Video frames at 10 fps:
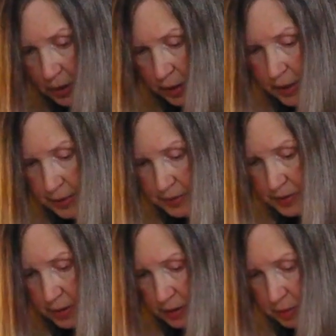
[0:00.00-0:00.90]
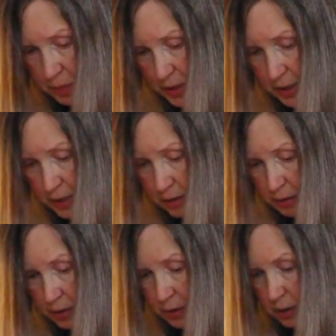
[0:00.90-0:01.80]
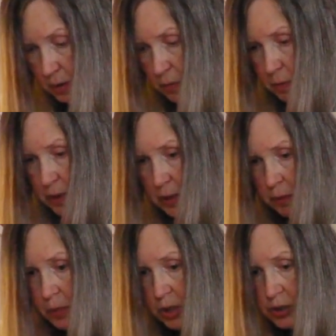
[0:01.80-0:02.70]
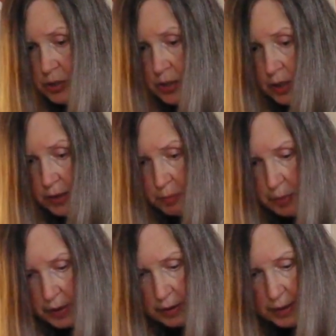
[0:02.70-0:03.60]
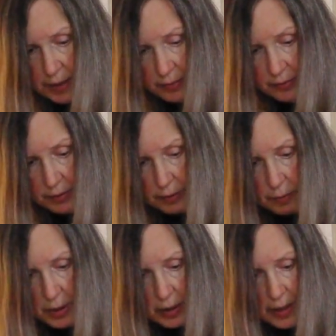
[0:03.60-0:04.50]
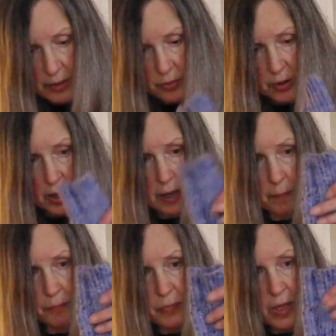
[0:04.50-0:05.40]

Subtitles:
I had started my March socks by my last time.